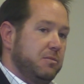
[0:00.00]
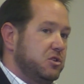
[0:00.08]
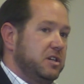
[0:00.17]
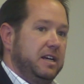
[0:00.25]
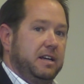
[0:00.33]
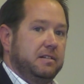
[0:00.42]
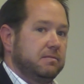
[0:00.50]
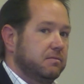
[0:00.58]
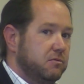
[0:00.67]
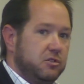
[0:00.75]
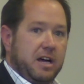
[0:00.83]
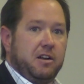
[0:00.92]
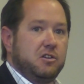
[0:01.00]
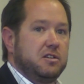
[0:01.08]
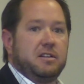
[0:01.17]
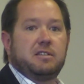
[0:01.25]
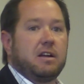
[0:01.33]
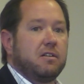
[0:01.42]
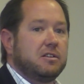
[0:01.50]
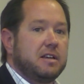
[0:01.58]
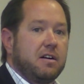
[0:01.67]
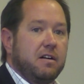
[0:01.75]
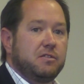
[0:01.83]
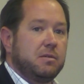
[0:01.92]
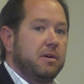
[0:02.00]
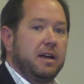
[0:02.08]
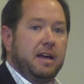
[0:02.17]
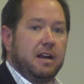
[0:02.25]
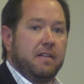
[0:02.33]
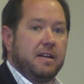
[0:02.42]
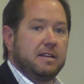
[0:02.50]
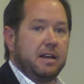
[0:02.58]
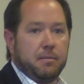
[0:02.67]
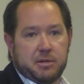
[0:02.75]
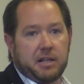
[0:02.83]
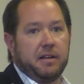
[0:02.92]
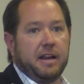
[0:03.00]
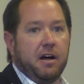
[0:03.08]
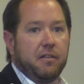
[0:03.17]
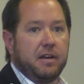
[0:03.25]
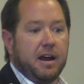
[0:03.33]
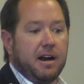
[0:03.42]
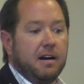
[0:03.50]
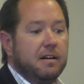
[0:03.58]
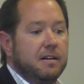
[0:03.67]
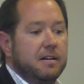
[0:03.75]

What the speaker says: machine, jet engine, et cetera, if someone can get into that data, particularly in healthcare.